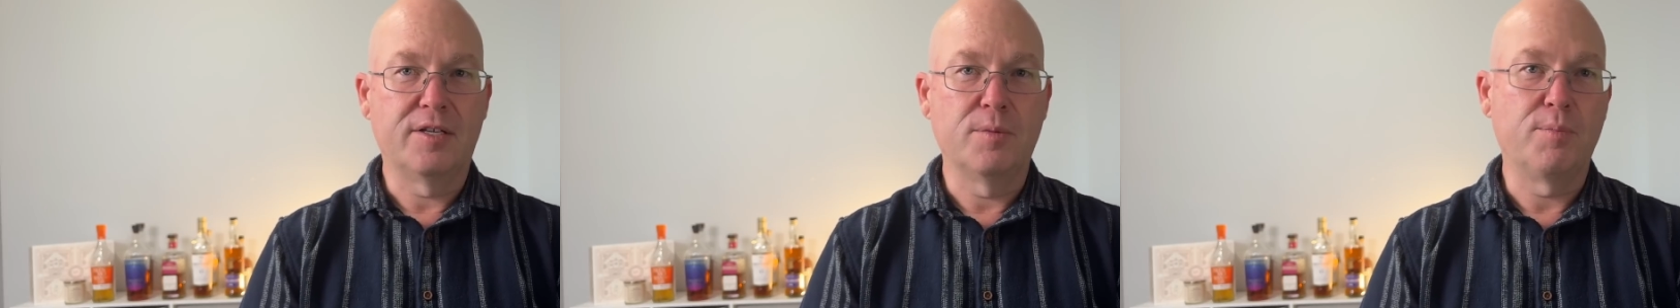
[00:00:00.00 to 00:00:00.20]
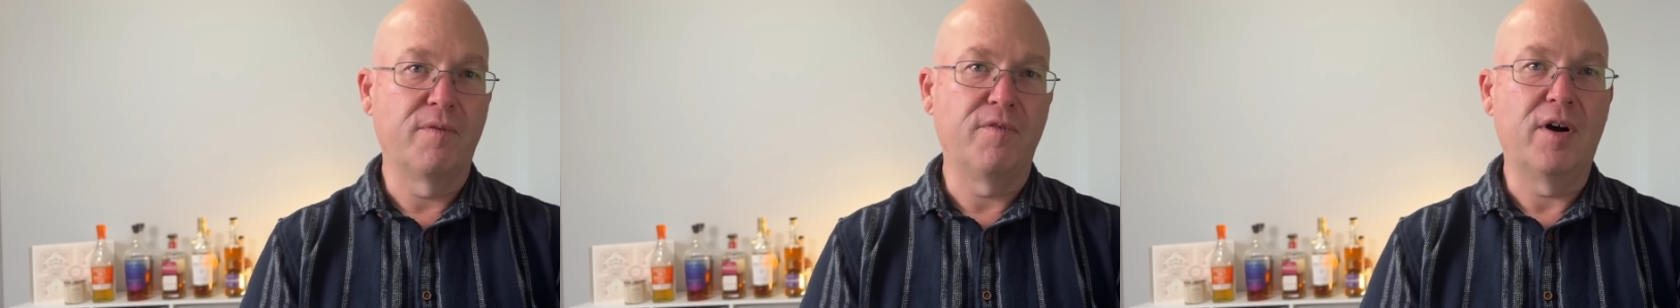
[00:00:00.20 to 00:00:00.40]

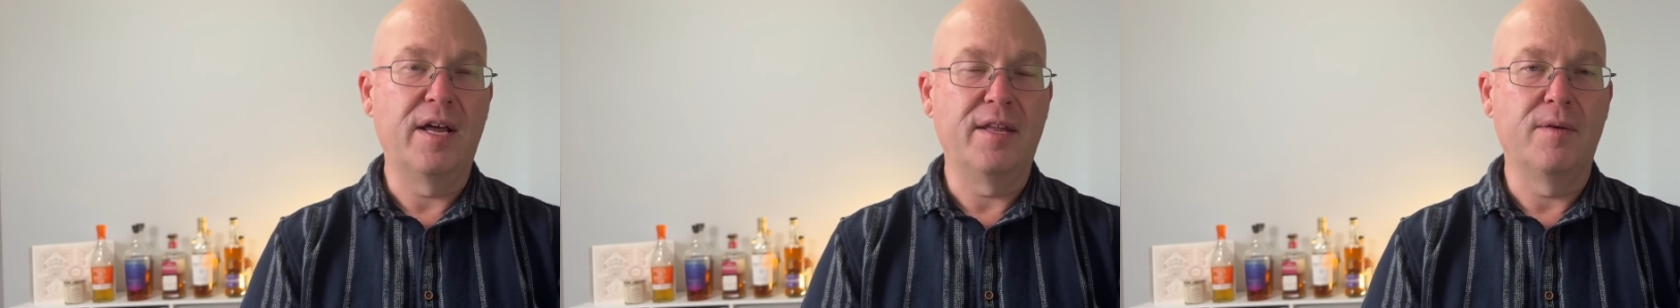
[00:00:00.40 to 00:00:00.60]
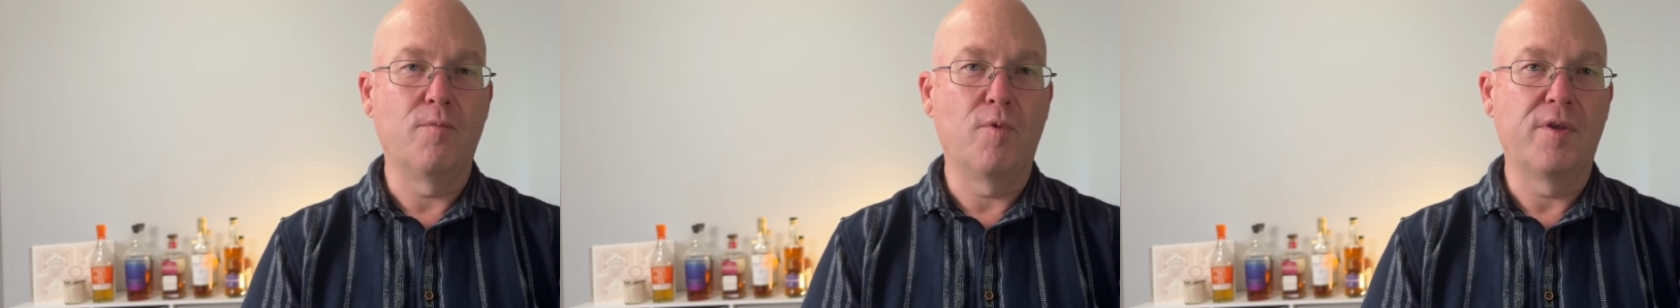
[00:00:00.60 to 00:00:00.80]
to
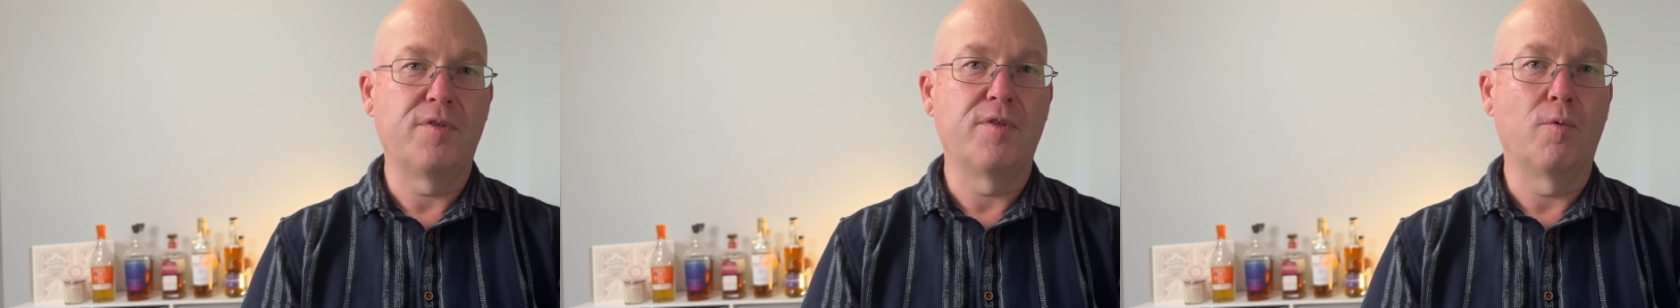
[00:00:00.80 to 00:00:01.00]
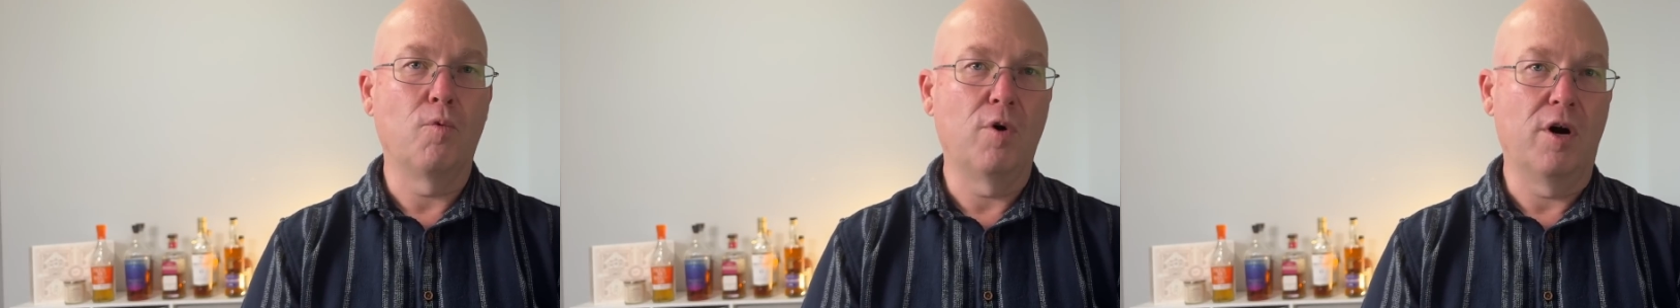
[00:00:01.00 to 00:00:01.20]
provide them with
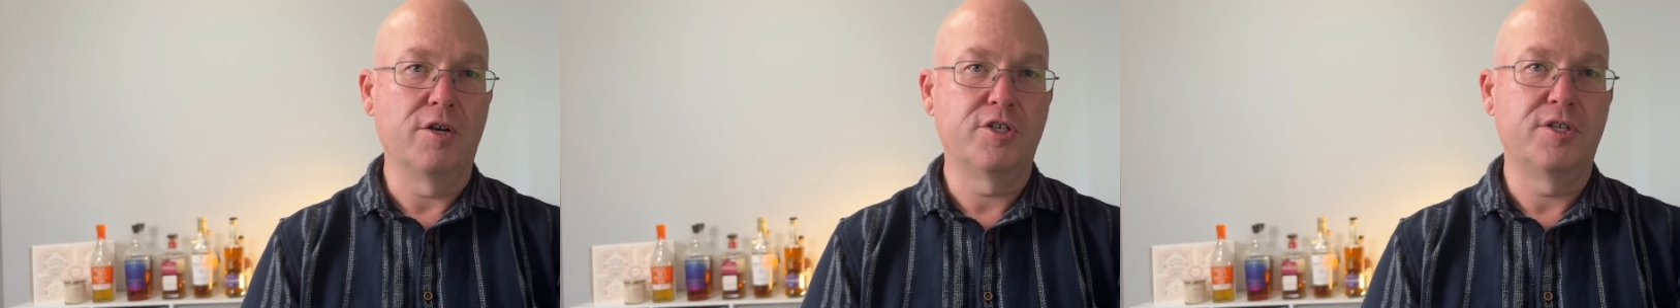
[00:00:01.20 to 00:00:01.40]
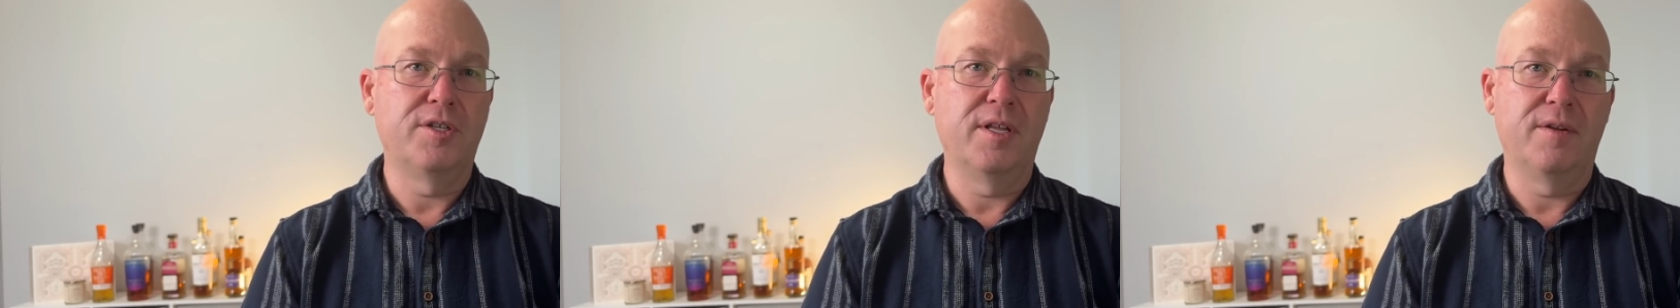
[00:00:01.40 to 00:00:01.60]
the
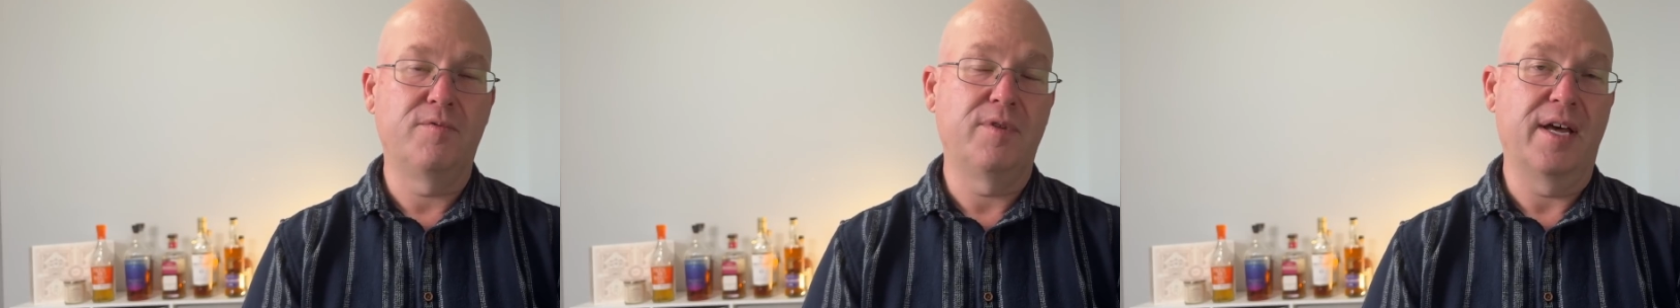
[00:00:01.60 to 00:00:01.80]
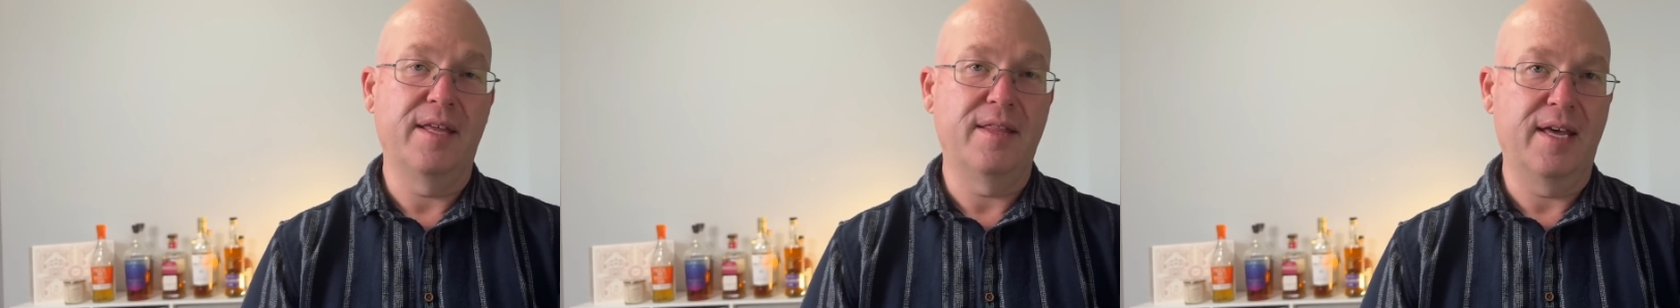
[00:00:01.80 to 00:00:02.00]
wash that
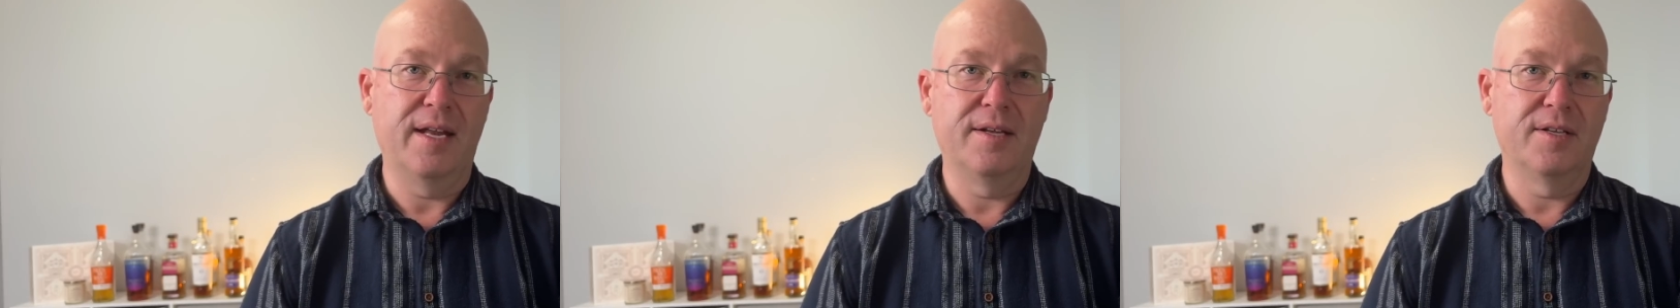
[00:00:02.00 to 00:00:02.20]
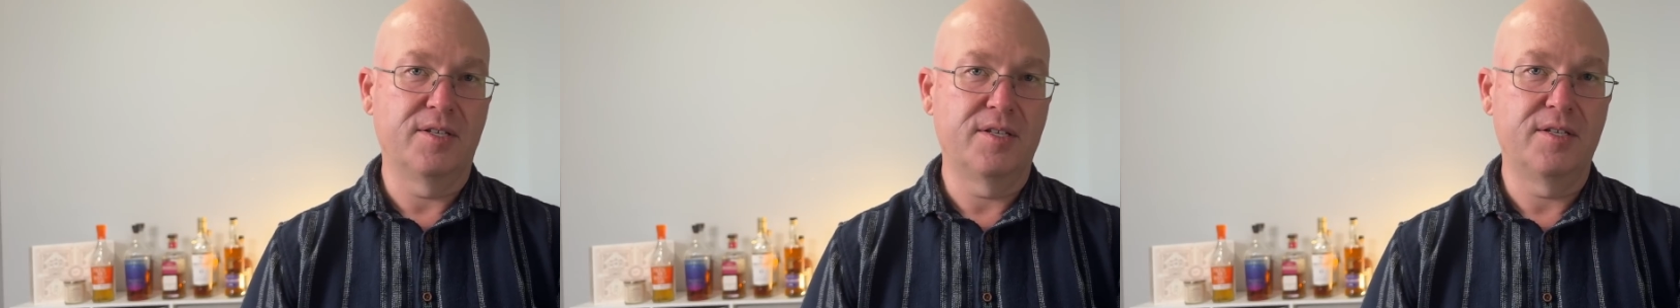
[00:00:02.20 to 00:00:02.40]
they
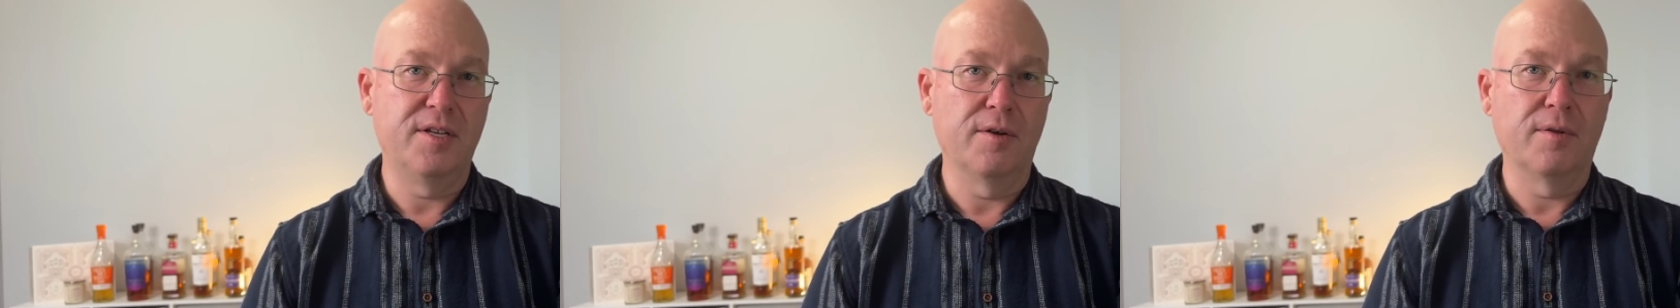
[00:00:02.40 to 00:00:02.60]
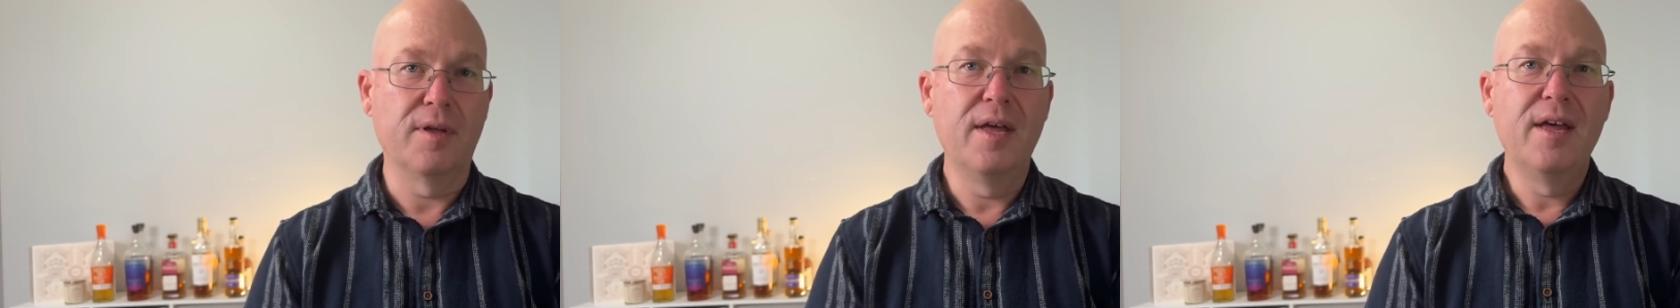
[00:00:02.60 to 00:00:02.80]
then
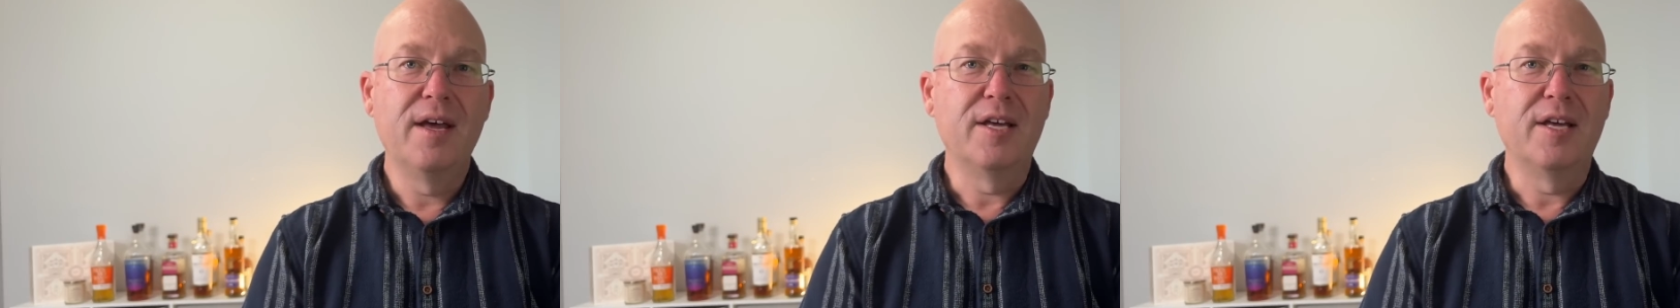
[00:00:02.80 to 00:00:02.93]
distill.